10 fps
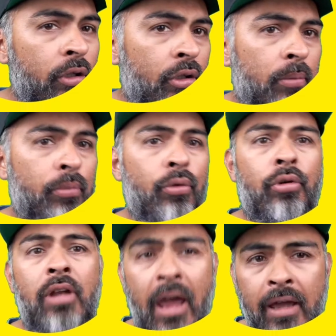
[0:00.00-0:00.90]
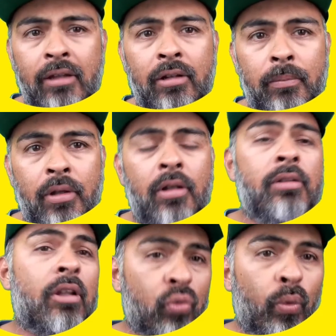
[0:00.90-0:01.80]
them or tagging them,
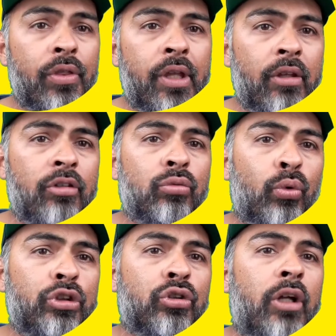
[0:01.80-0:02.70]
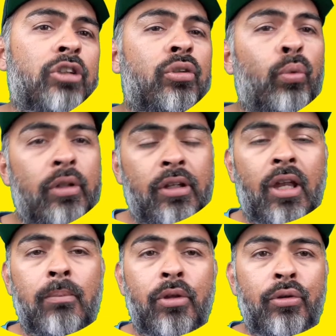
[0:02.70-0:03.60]
that's one thing, one strategy, and one
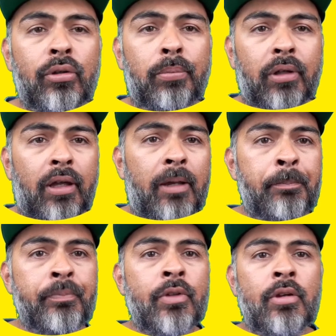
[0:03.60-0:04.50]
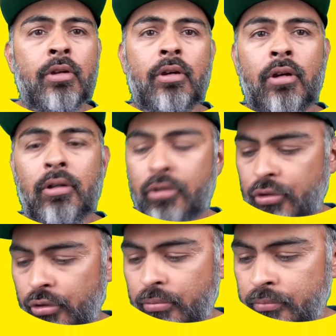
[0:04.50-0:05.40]
game that you can play to
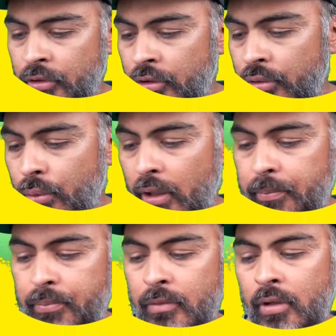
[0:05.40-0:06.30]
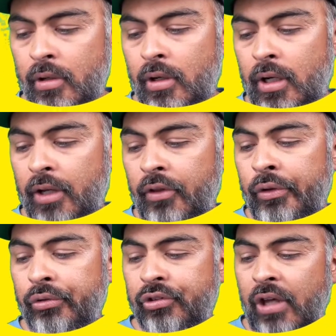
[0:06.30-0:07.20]
do, right? Then
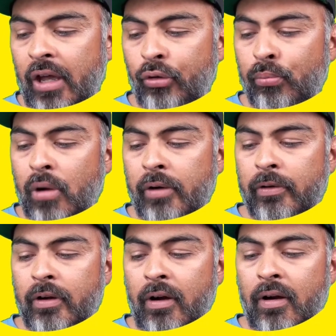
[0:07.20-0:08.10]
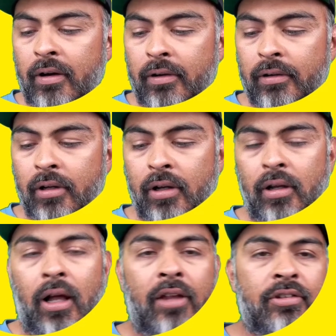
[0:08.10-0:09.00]
there's tag or marcar,
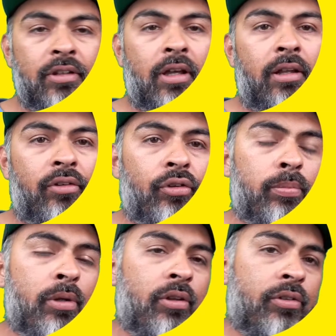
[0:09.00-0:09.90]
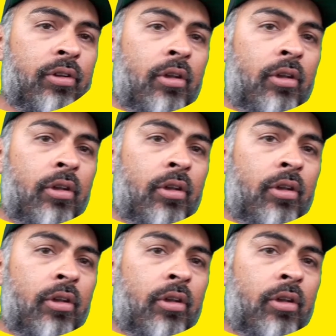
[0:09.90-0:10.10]
rasteras. This means